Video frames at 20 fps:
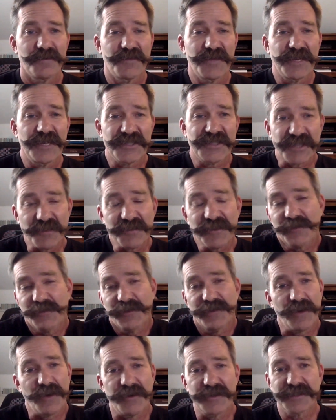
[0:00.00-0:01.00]
but it's something
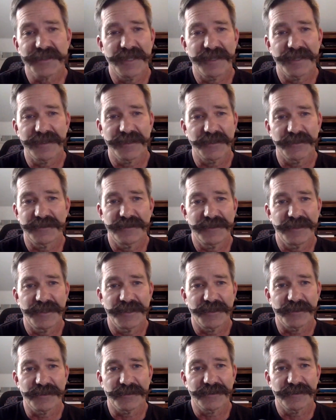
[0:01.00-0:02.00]
we've always taken,
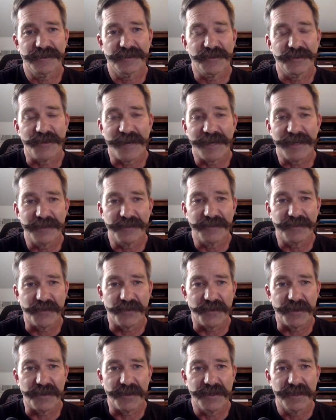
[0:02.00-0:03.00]
granted
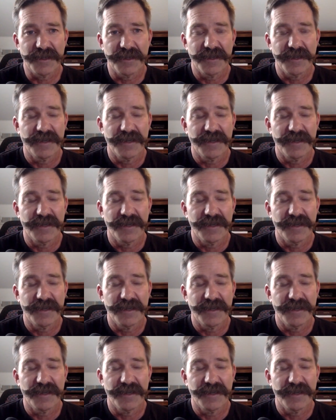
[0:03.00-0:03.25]
for.